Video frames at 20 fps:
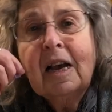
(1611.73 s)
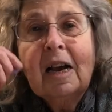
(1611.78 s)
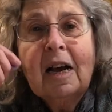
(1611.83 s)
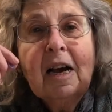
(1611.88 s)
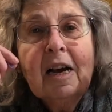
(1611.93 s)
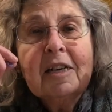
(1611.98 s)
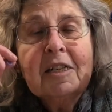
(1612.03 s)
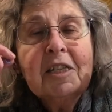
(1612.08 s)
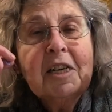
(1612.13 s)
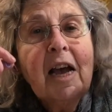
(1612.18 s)

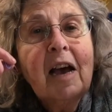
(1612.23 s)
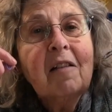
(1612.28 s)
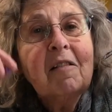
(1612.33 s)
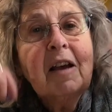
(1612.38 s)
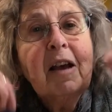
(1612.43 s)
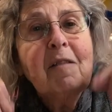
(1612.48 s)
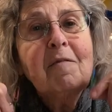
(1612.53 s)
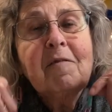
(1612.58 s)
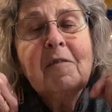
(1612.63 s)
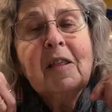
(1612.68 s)
a shout
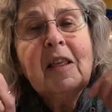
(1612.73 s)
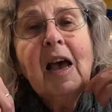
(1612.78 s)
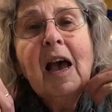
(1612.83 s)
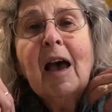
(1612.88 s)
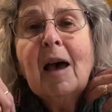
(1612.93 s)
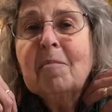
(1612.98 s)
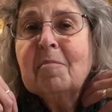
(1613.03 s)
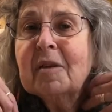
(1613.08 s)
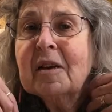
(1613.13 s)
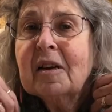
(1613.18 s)
out for
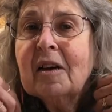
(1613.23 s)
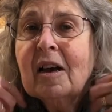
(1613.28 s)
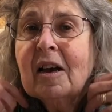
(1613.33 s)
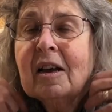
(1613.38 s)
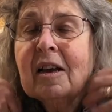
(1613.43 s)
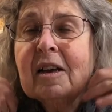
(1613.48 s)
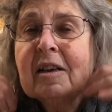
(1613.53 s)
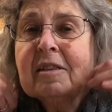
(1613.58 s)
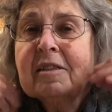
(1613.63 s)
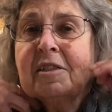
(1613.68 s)
that
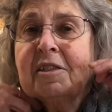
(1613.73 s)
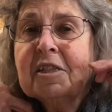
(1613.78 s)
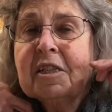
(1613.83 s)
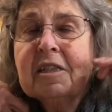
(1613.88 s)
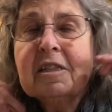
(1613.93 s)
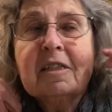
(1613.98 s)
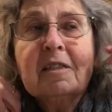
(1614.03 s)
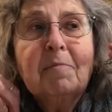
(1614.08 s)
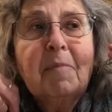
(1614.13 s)
because she's